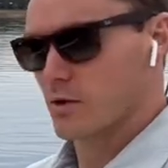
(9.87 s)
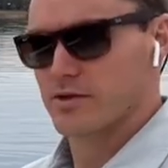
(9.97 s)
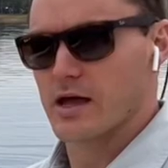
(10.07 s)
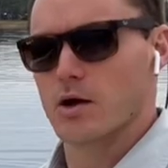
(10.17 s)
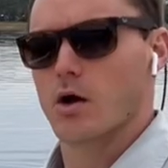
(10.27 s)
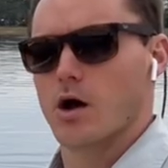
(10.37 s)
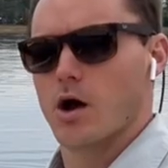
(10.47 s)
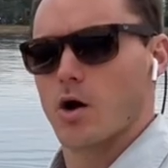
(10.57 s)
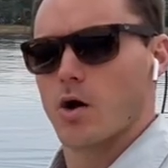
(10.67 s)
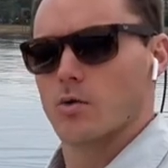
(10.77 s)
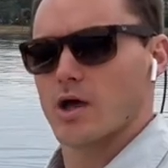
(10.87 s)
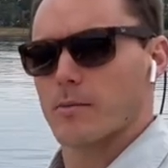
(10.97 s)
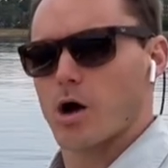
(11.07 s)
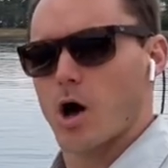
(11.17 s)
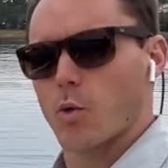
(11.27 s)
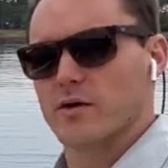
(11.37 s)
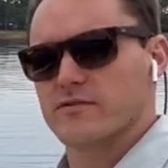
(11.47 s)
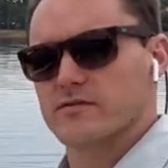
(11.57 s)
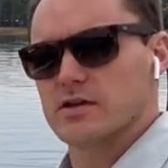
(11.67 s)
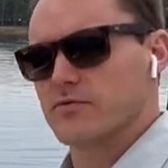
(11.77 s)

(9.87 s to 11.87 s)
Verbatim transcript: with a Yamaha 150